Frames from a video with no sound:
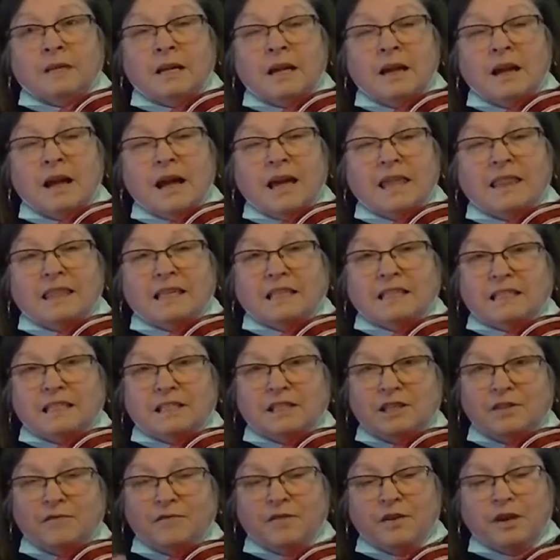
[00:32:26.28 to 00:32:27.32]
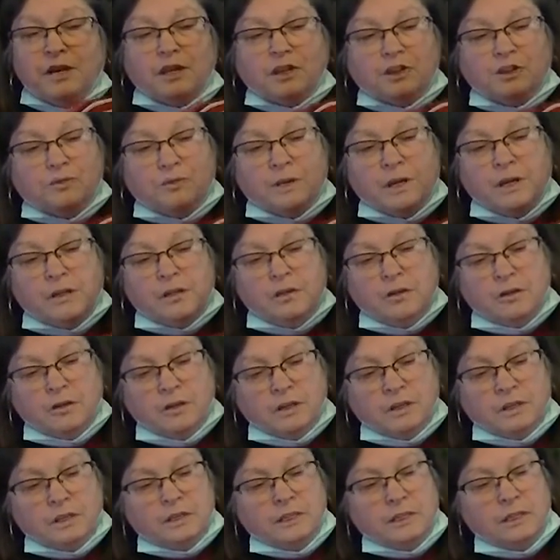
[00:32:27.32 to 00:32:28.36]
Hi, this is the finished wreath. You
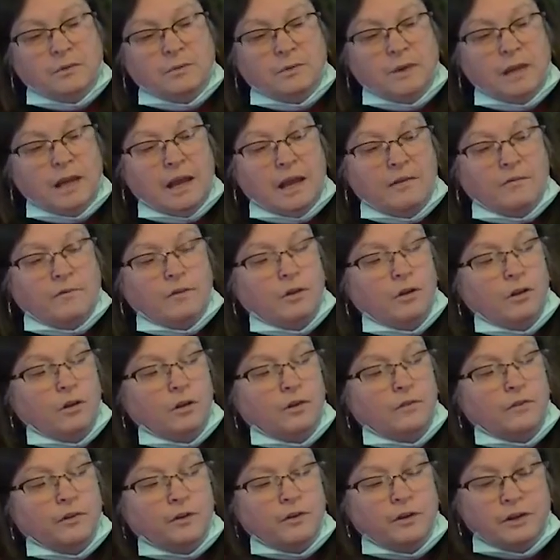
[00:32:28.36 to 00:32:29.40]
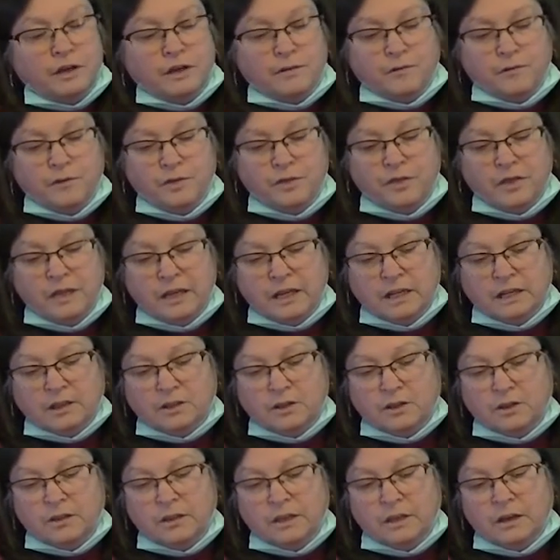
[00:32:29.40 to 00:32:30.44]
can see we have all of our different things
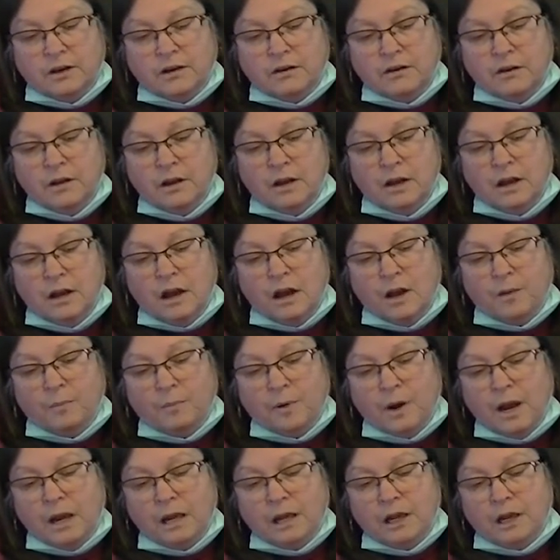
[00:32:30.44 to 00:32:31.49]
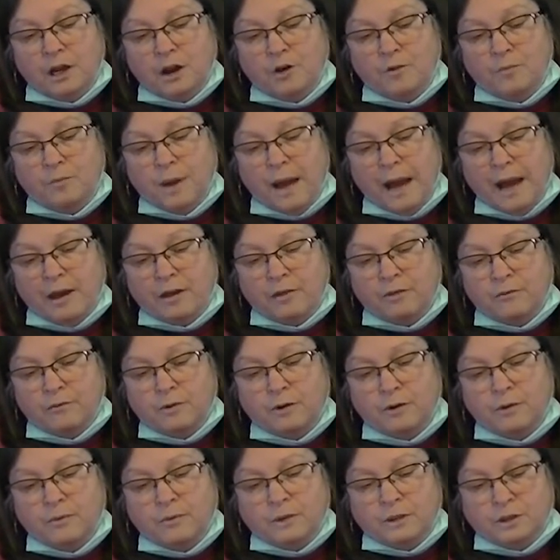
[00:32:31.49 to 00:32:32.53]
on there. I'll probably go back
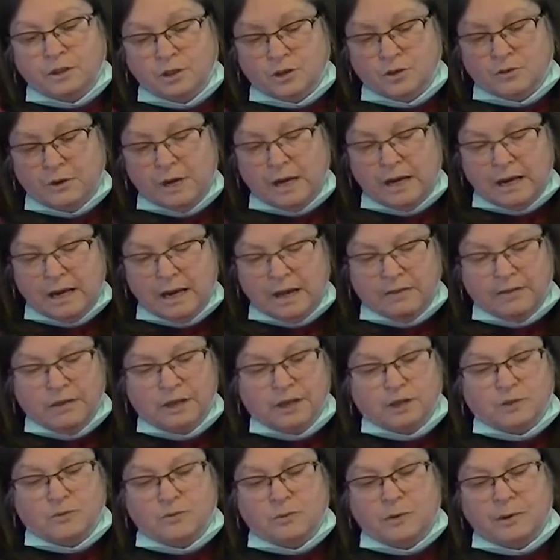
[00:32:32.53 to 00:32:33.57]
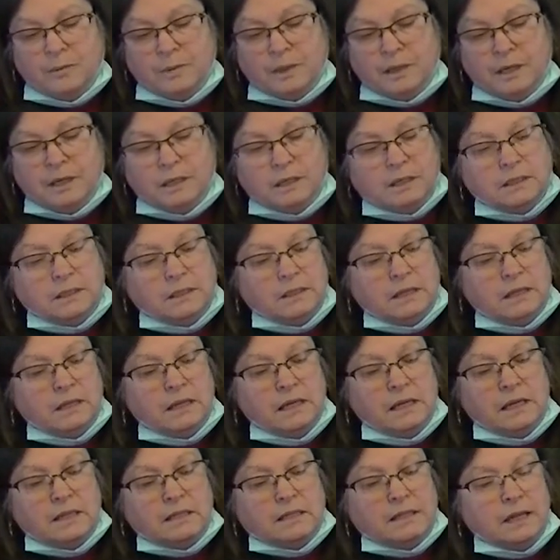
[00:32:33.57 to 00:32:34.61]
through and straighten out these ribbons and
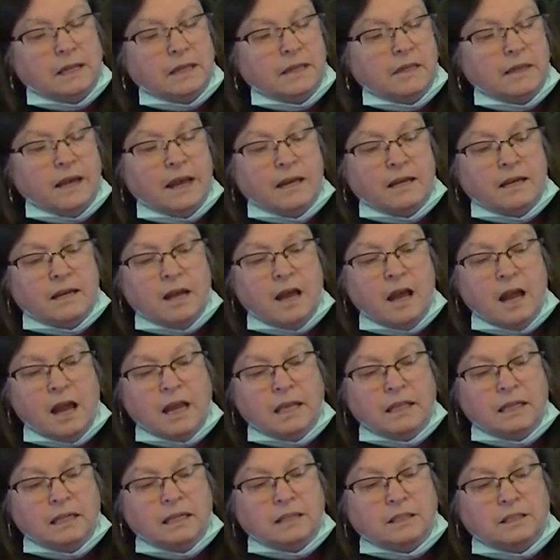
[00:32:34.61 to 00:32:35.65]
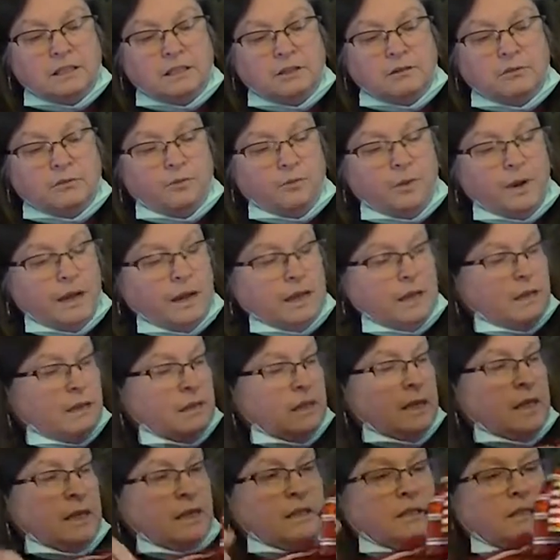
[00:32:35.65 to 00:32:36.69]
things like that and hide these little white
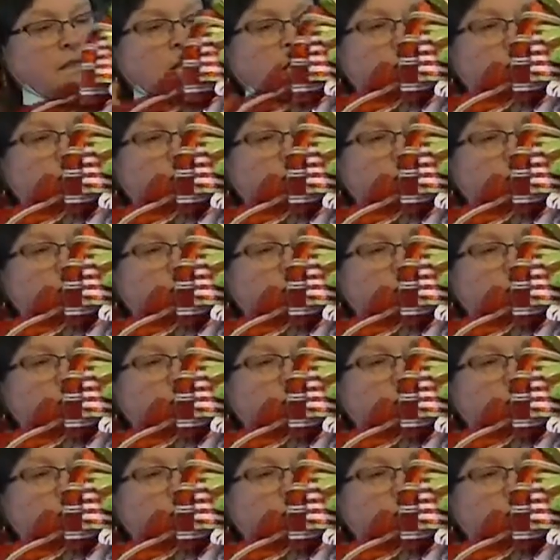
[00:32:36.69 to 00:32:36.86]
things.